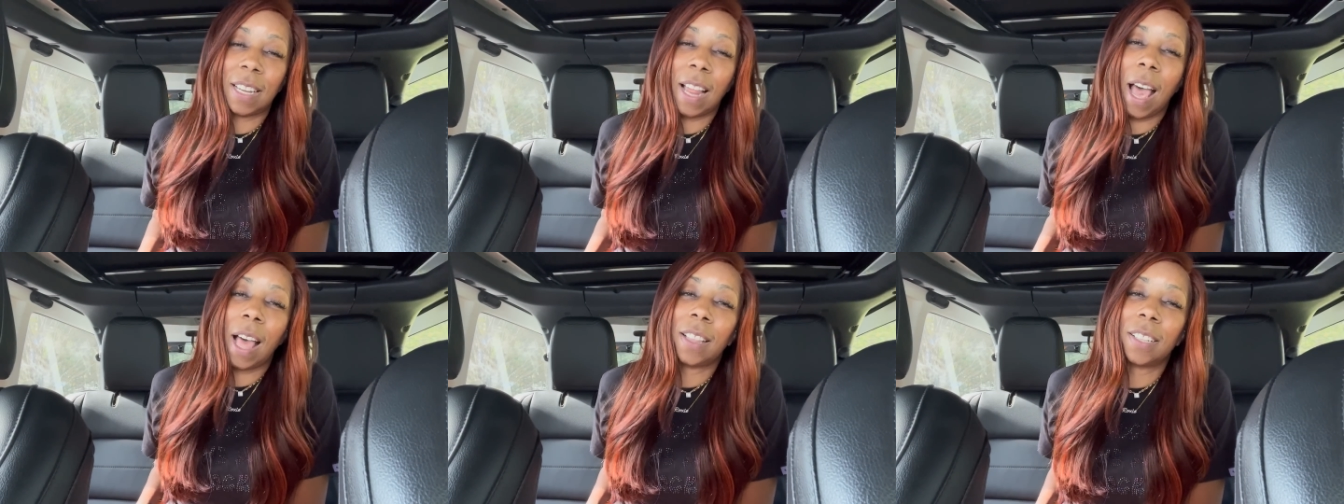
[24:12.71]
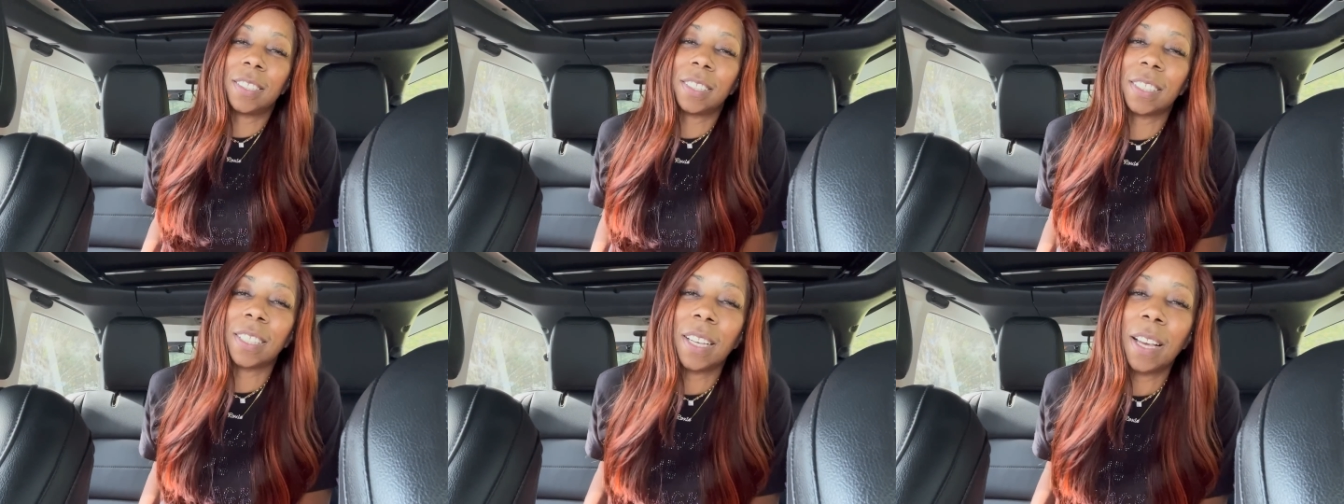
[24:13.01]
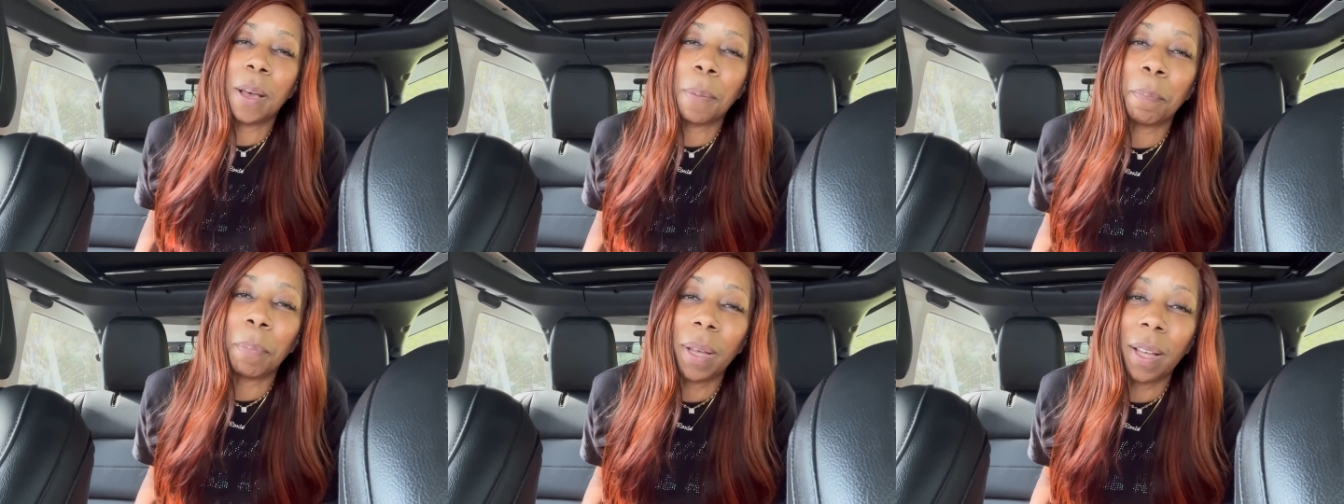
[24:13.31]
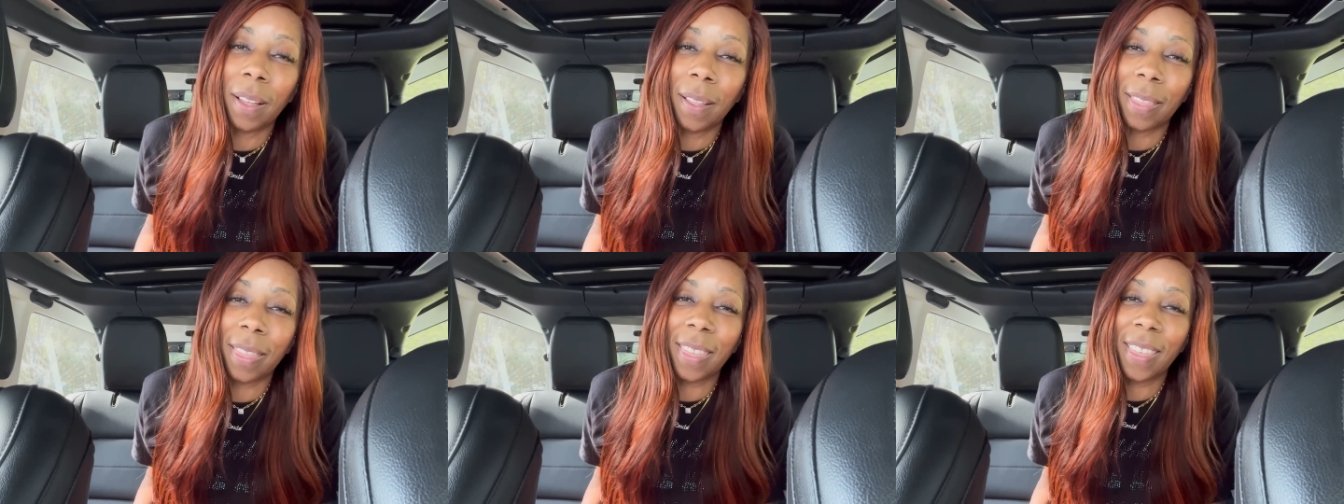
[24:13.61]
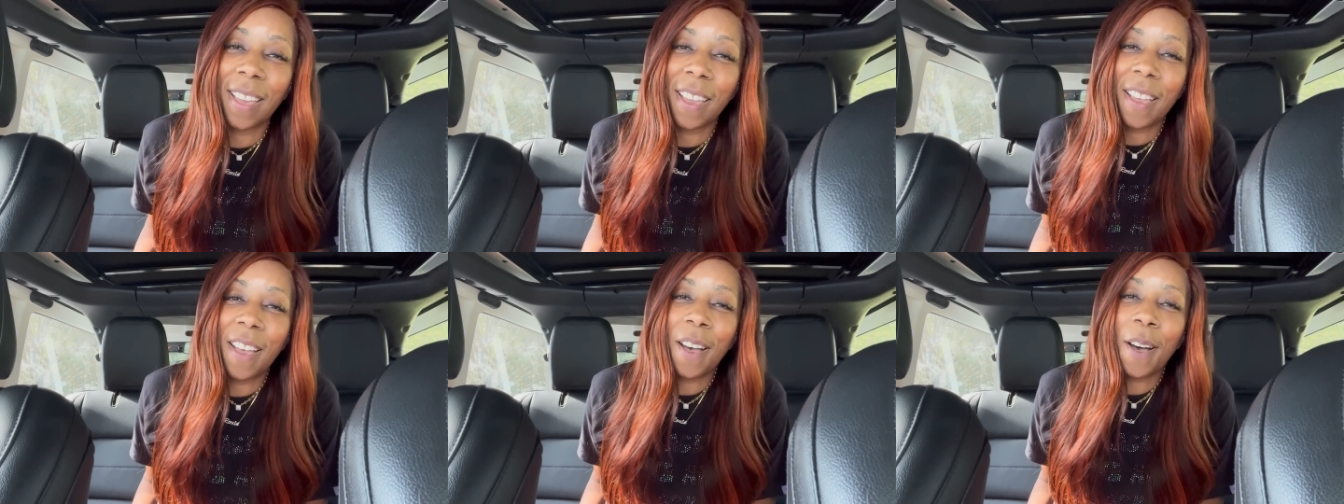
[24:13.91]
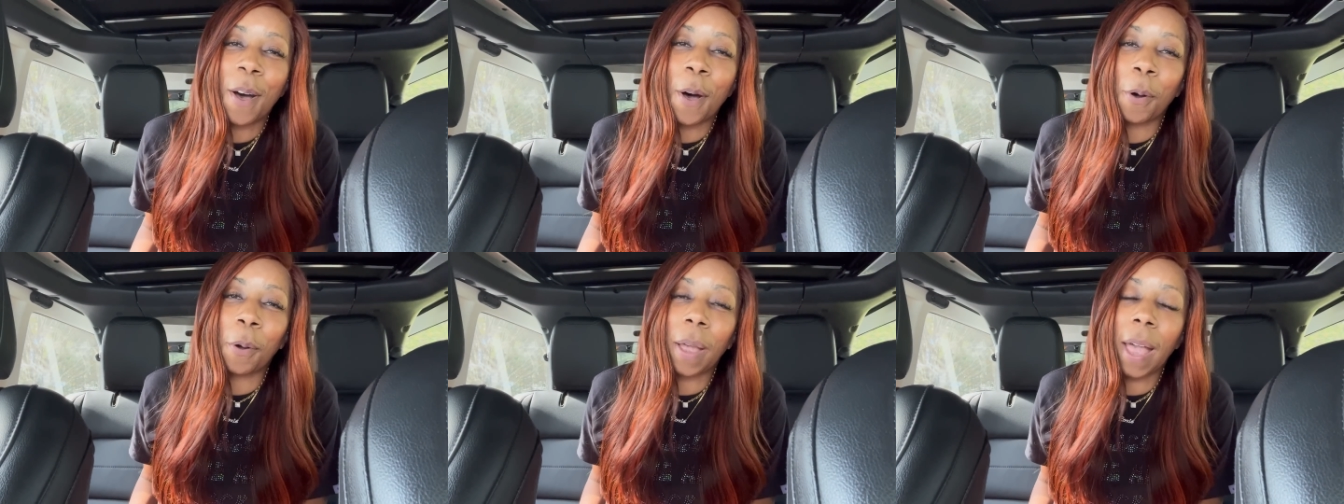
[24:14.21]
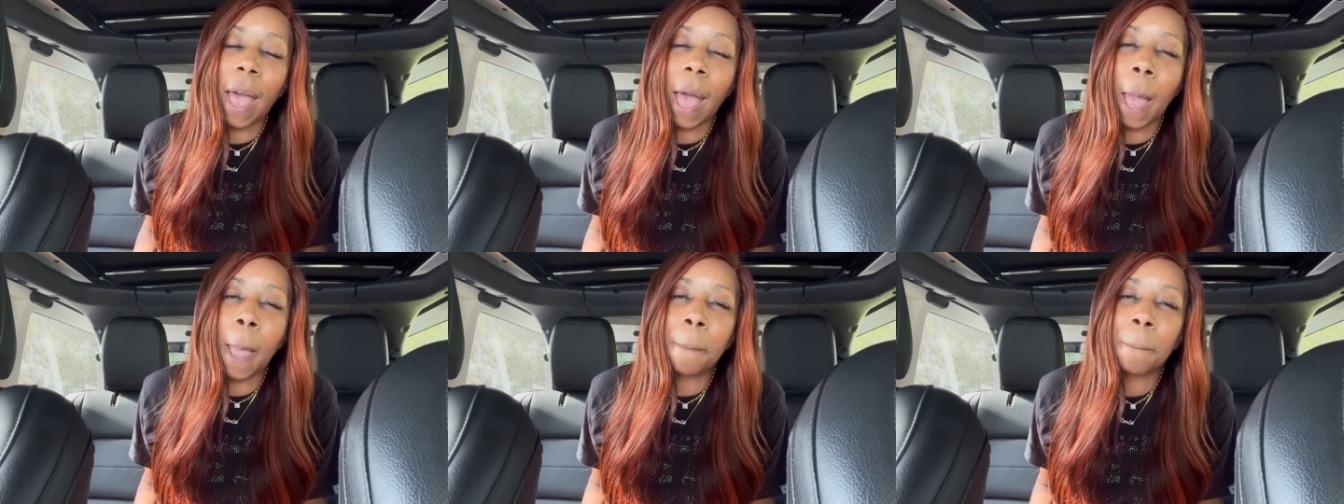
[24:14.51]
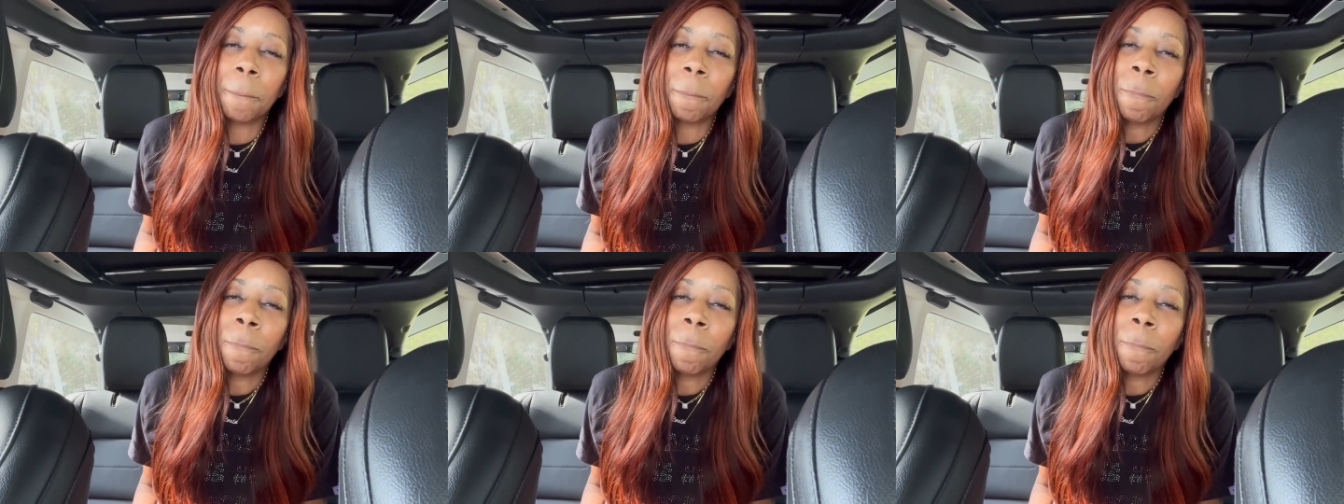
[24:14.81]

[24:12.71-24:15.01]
dollars a month. Okay.